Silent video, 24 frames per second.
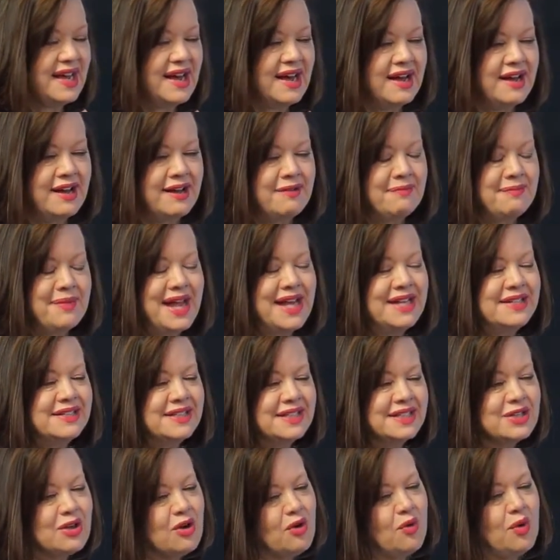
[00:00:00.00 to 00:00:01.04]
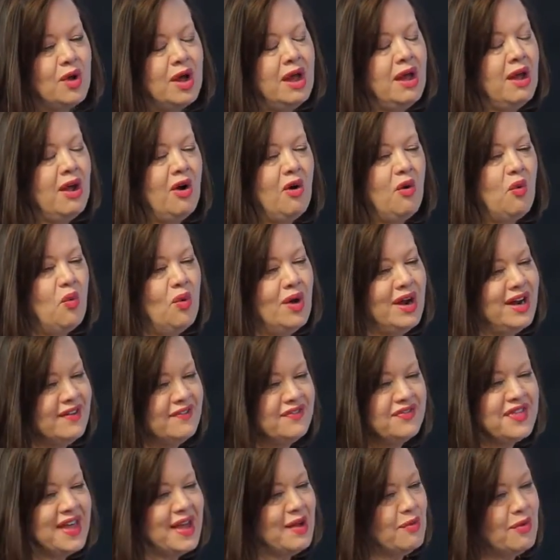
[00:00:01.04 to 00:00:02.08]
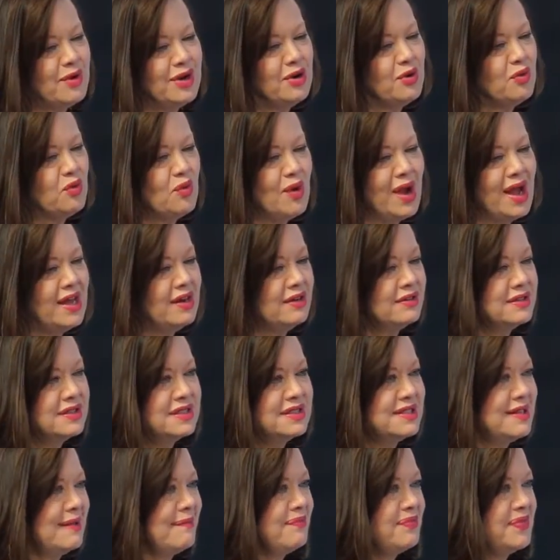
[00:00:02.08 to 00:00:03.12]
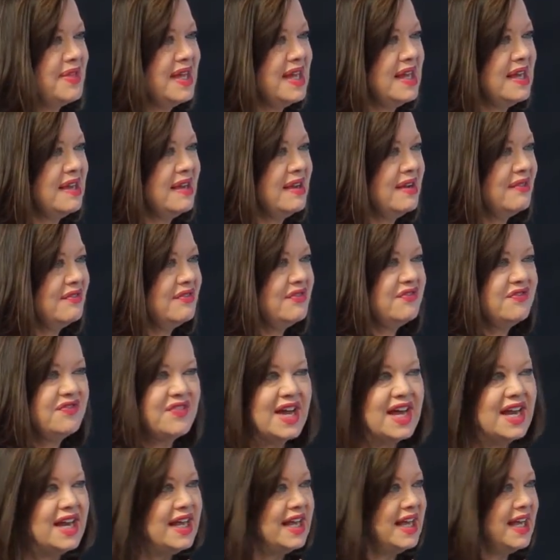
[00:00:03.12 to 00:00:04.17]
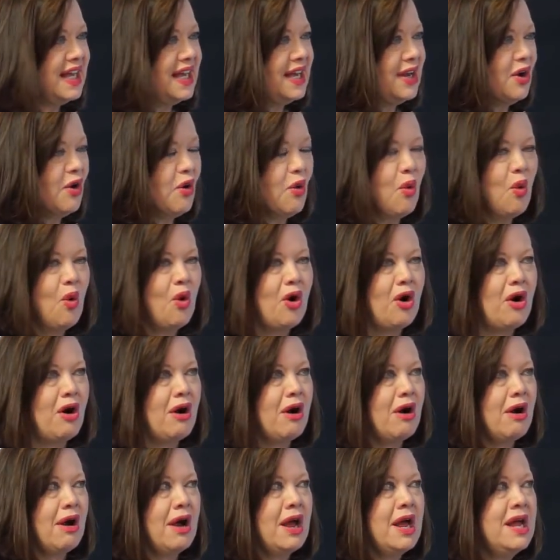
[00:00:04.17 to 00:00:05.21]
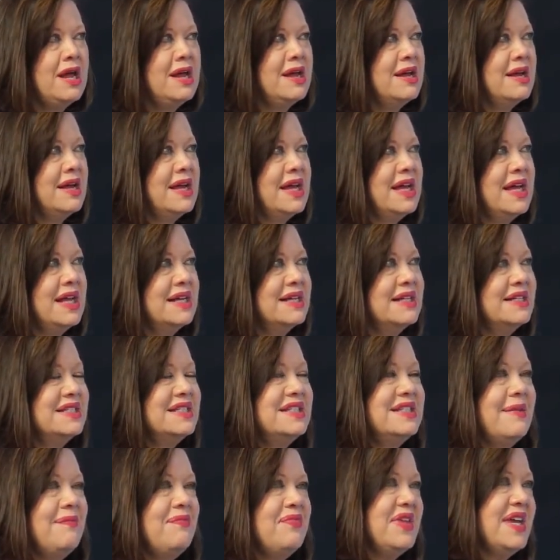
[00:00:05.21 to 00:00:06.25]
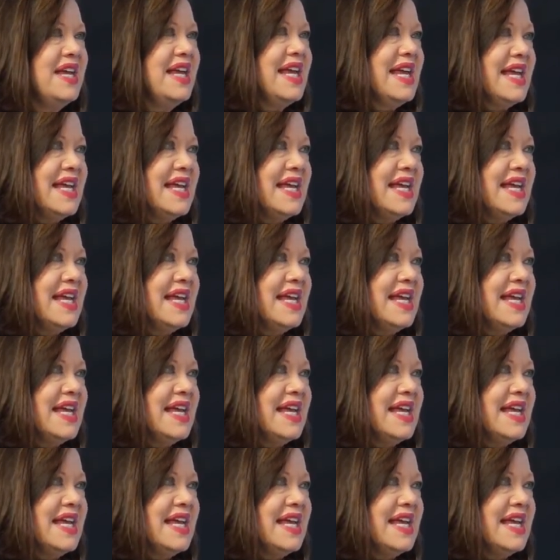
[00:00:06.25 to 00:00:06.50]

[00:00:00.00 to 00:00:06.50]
And so what if they want to write on something funny or something